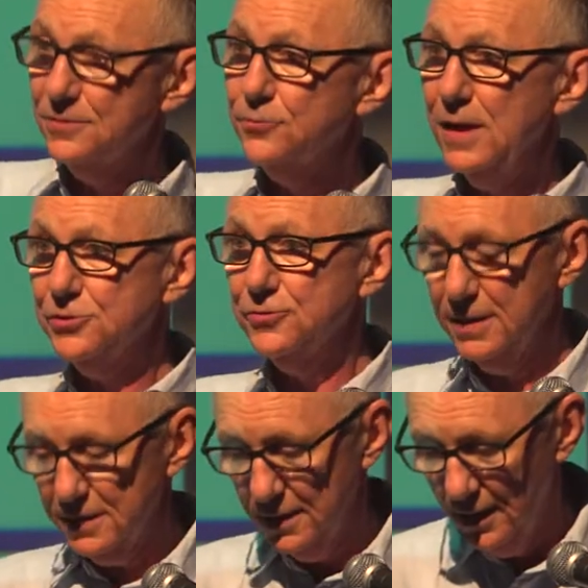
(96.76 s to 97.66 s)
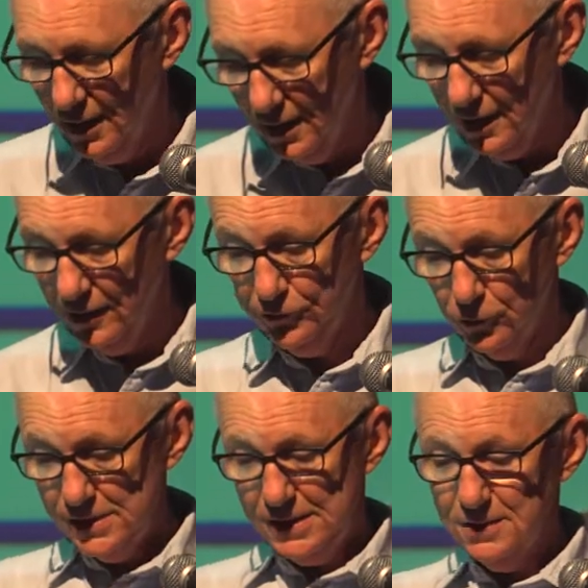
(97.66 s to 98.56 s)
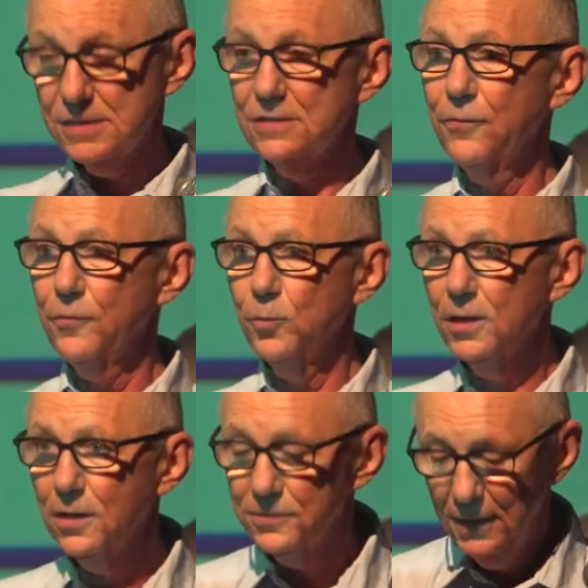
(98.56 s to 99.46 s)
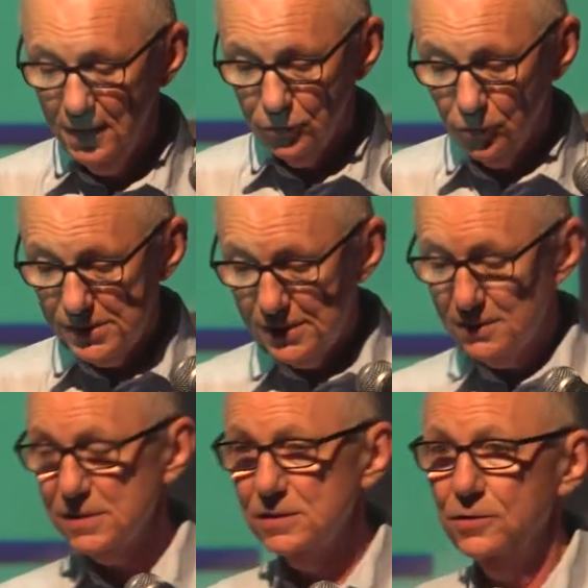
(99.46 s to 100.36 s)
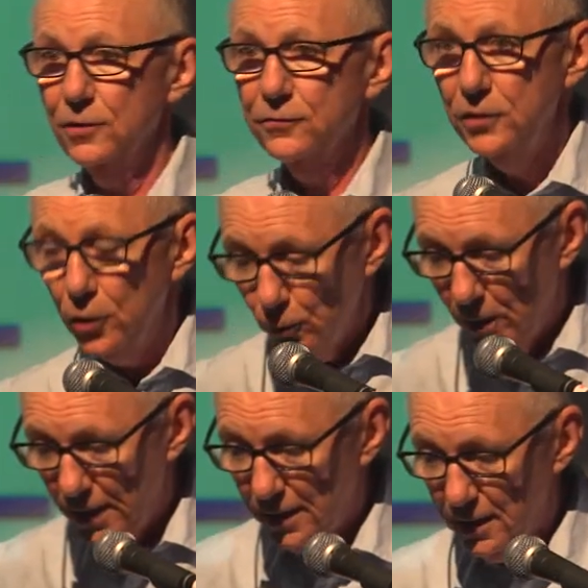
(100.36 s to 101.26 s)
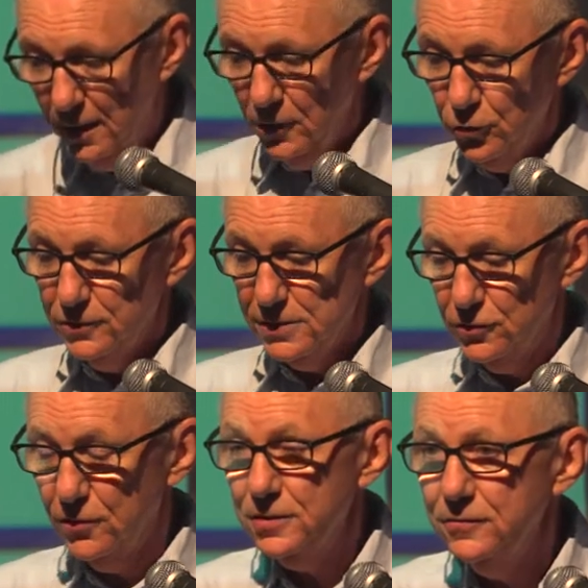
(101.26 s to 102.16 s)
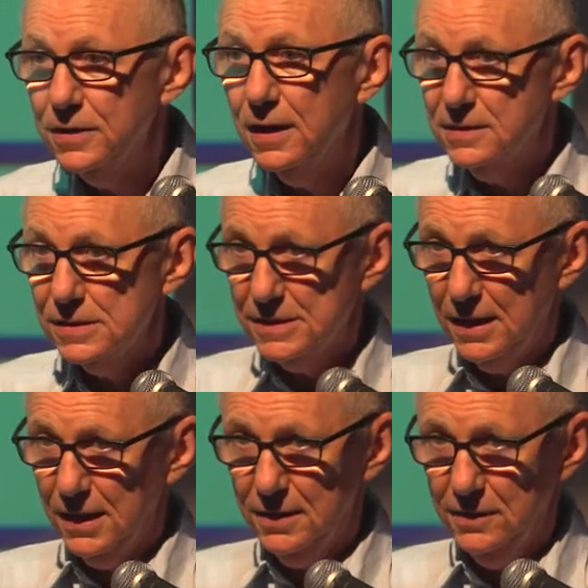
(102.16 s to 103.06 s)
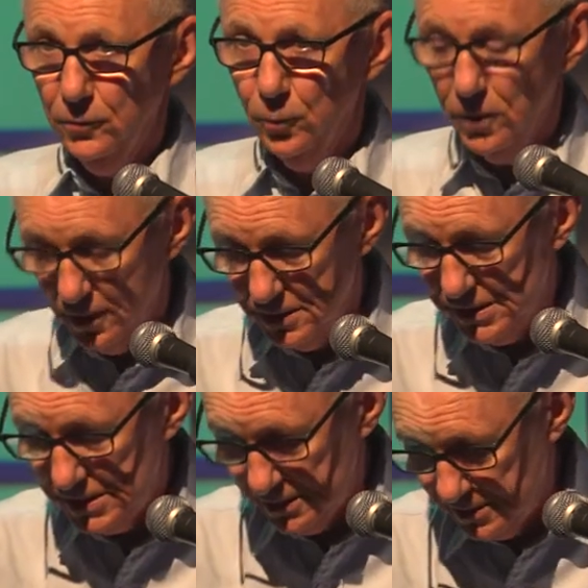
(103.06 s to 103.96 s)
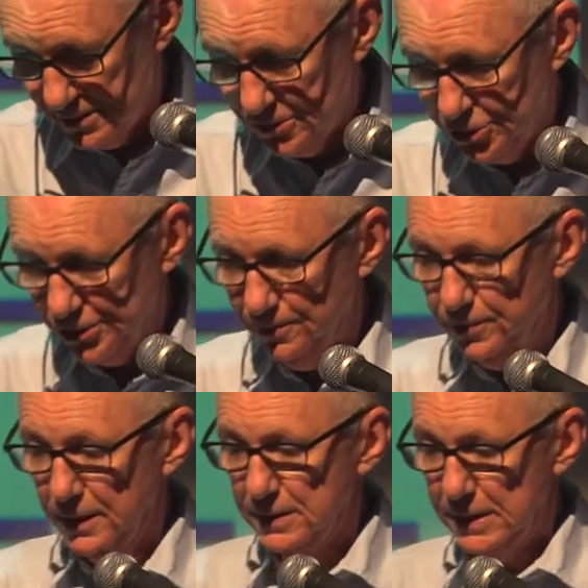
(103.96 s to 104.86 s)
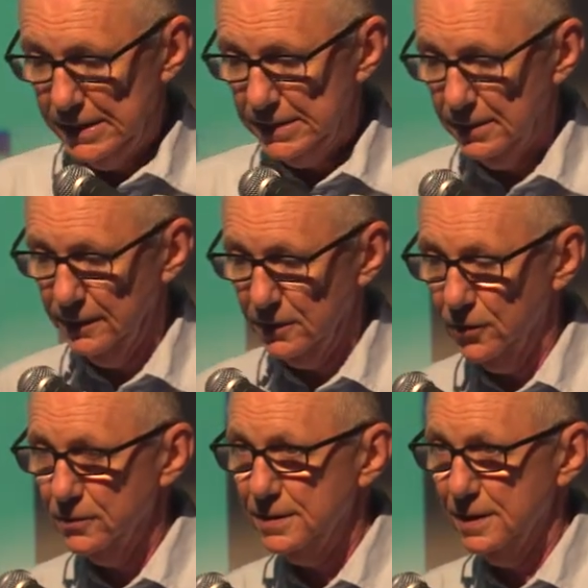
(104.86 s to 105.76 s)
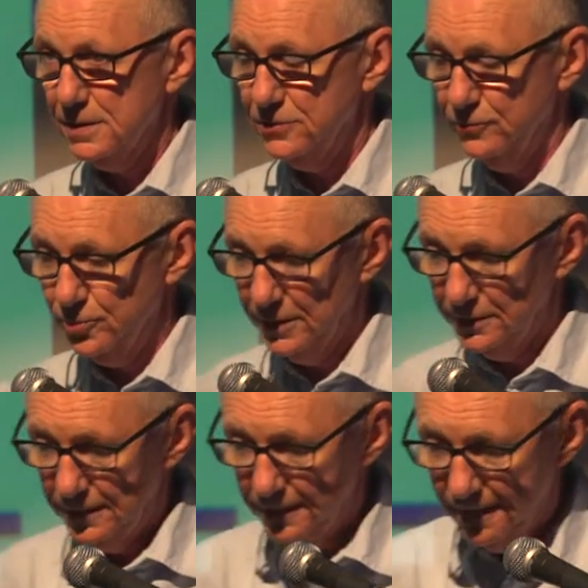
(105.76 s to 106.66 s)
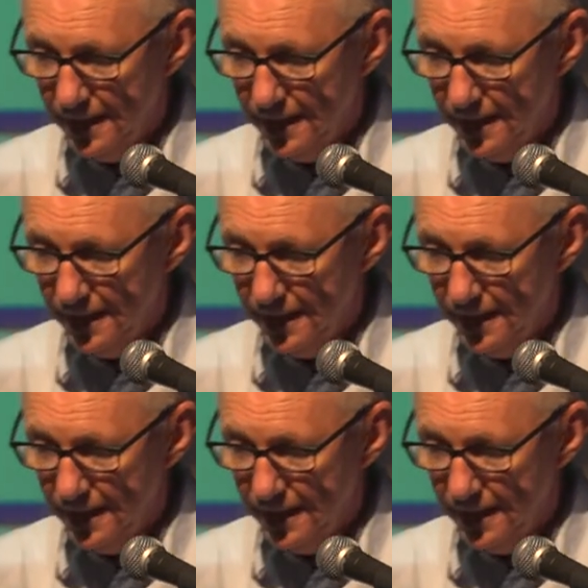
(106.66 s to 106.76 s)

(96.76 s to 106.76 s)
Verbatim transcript: rhetoric, if you're a citizen of the world, you're a citizen of nowhere who does not even understand the word citizenship, at least in the context of Britain.